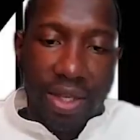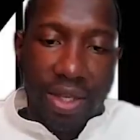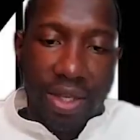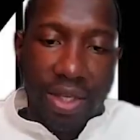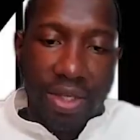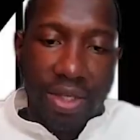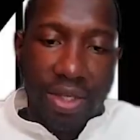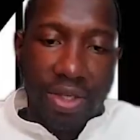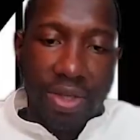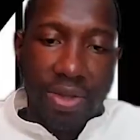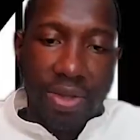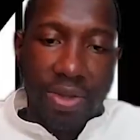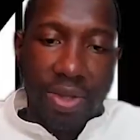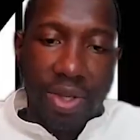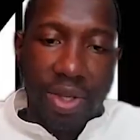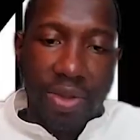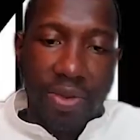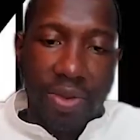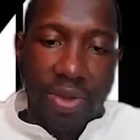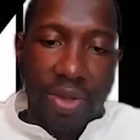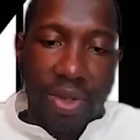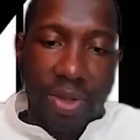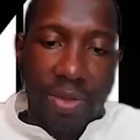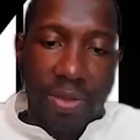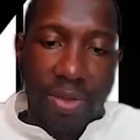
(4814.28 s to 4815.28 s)
he's doing it
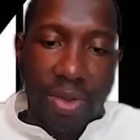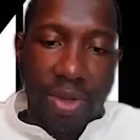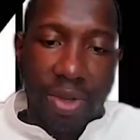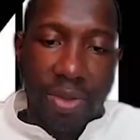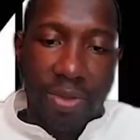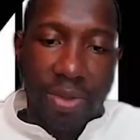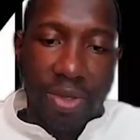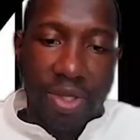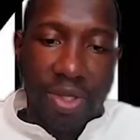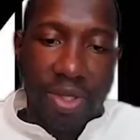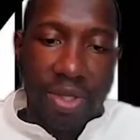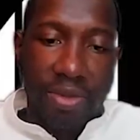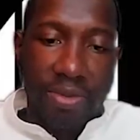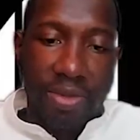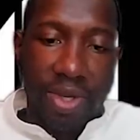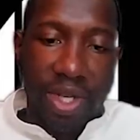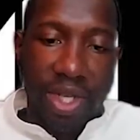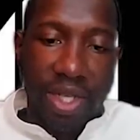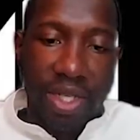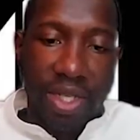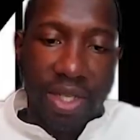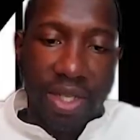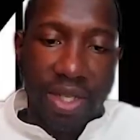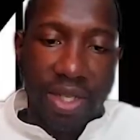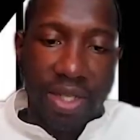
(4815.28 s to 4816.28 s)
with a purpose to
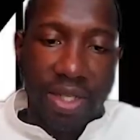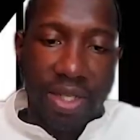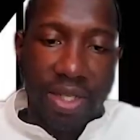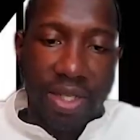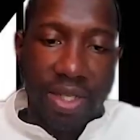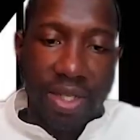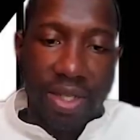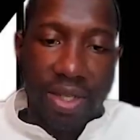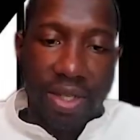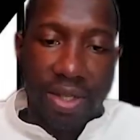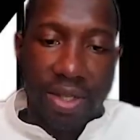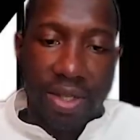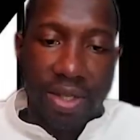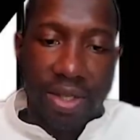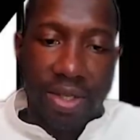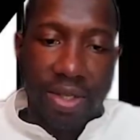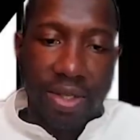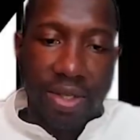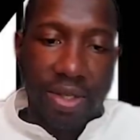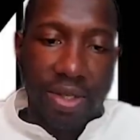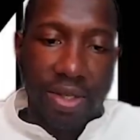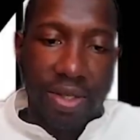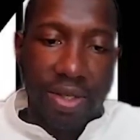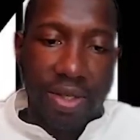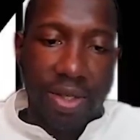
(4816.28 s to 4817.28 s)
bless us,
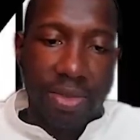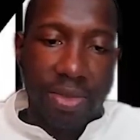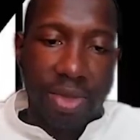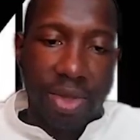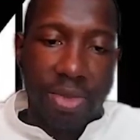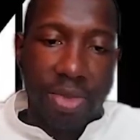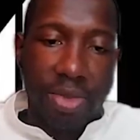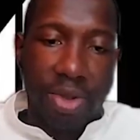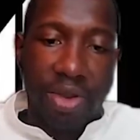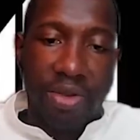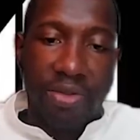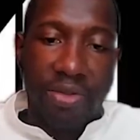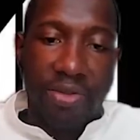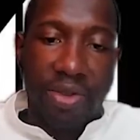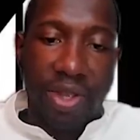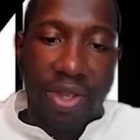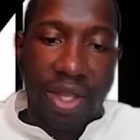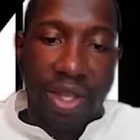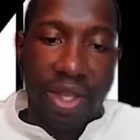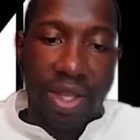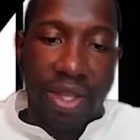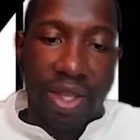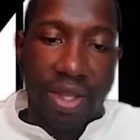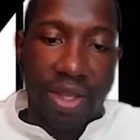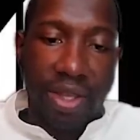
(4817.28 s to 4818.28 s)
to be
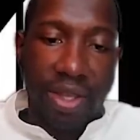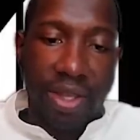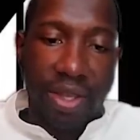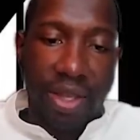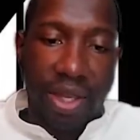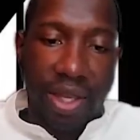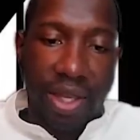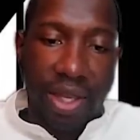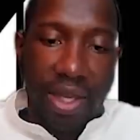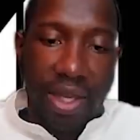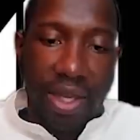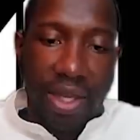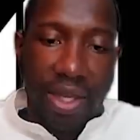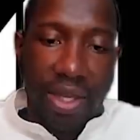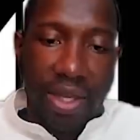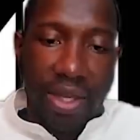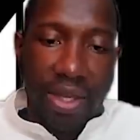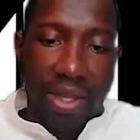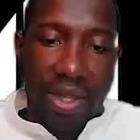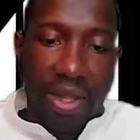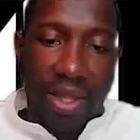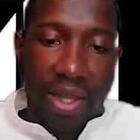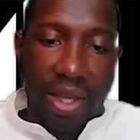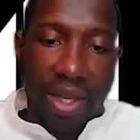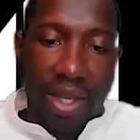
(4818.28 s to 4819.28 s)
perfect,
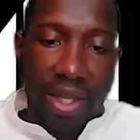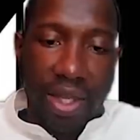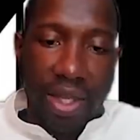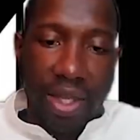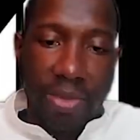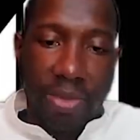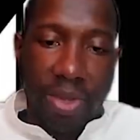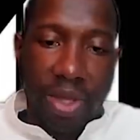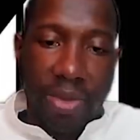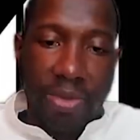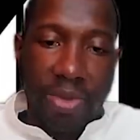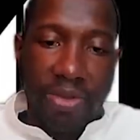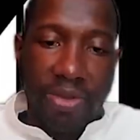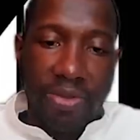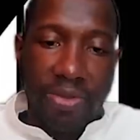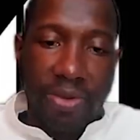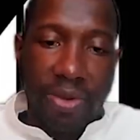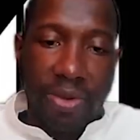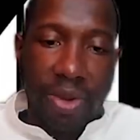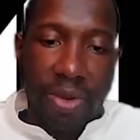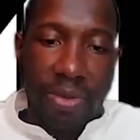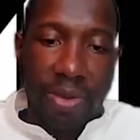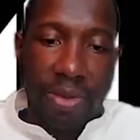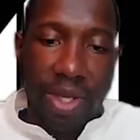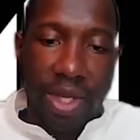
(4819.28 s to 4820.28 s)
that he may be
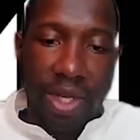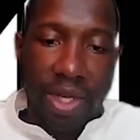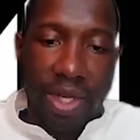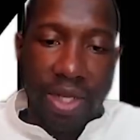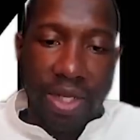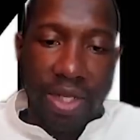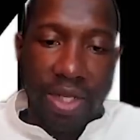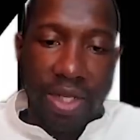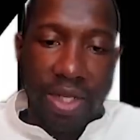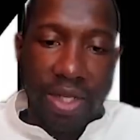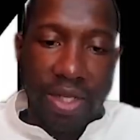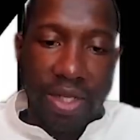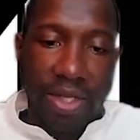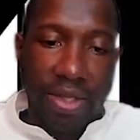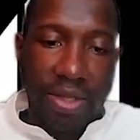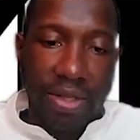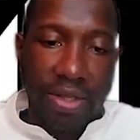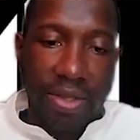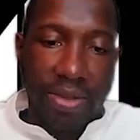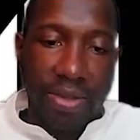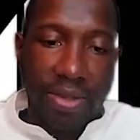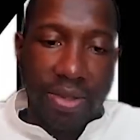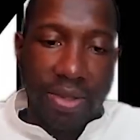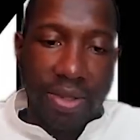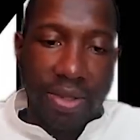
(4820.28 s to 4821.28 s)
formed in us.
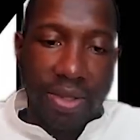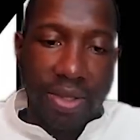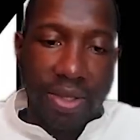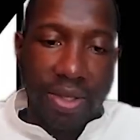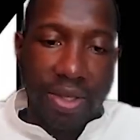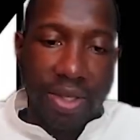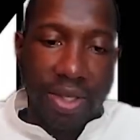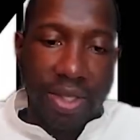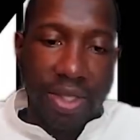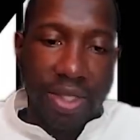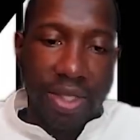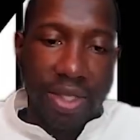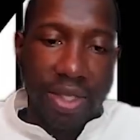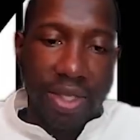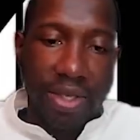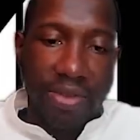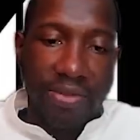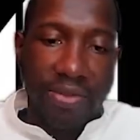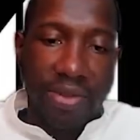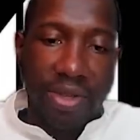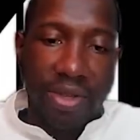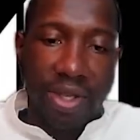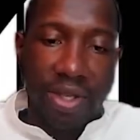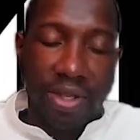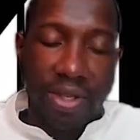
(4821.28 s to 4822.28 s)
Because
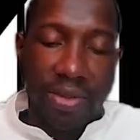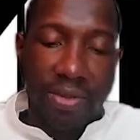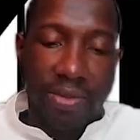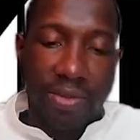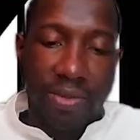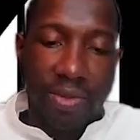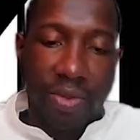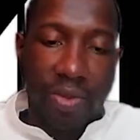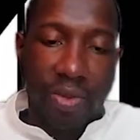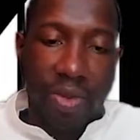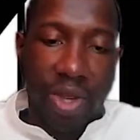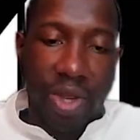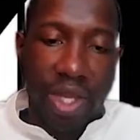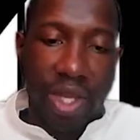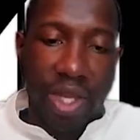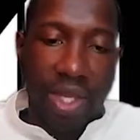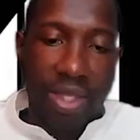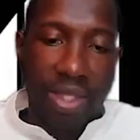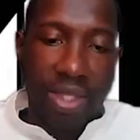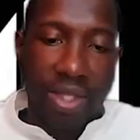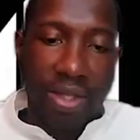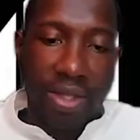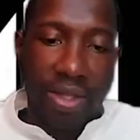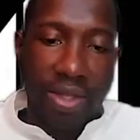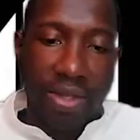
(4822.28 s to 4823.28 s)
even the way
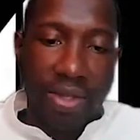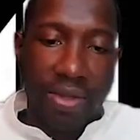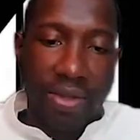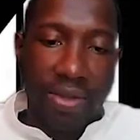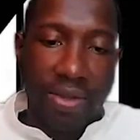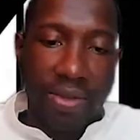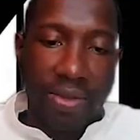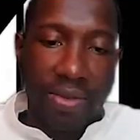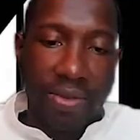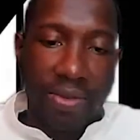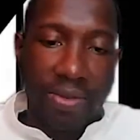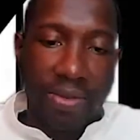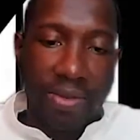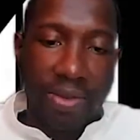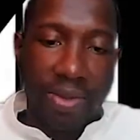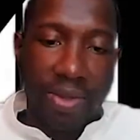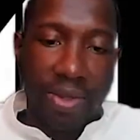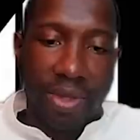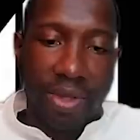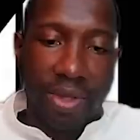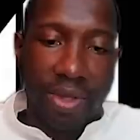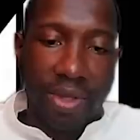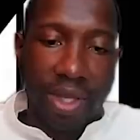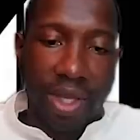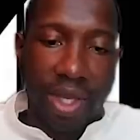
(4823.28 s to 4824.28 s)
into
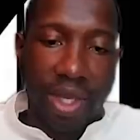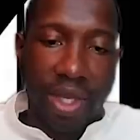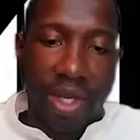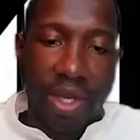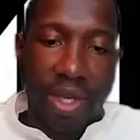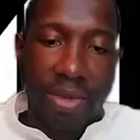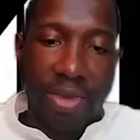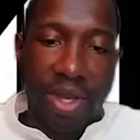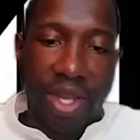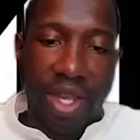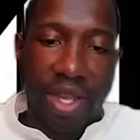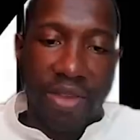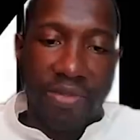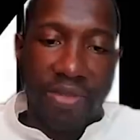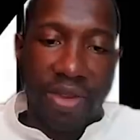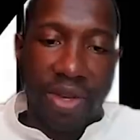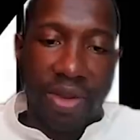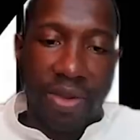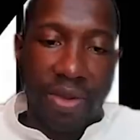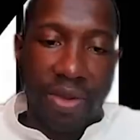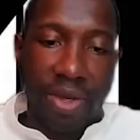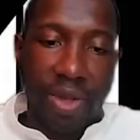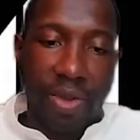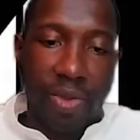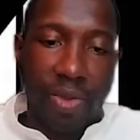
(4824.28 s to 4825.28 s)
the kingdom of heaven,
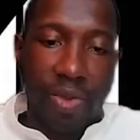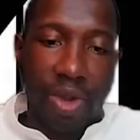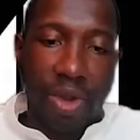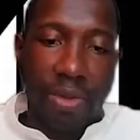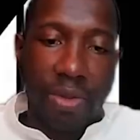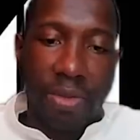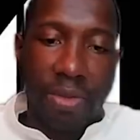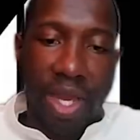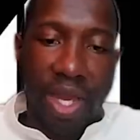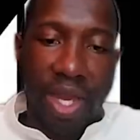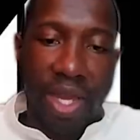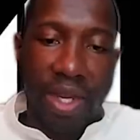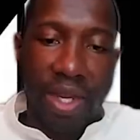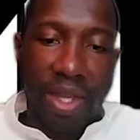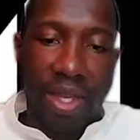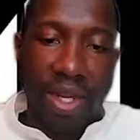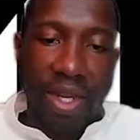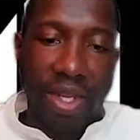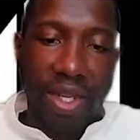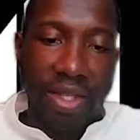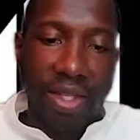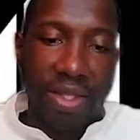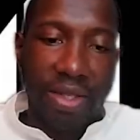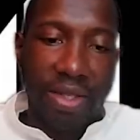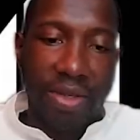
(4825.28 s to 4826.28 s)
only one man can
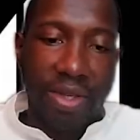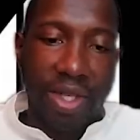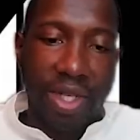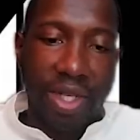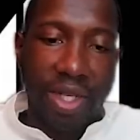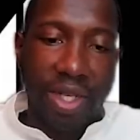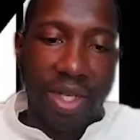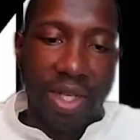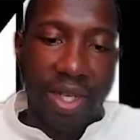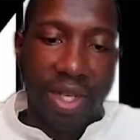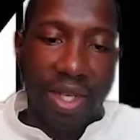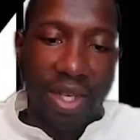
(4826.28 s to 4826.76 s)
enter in.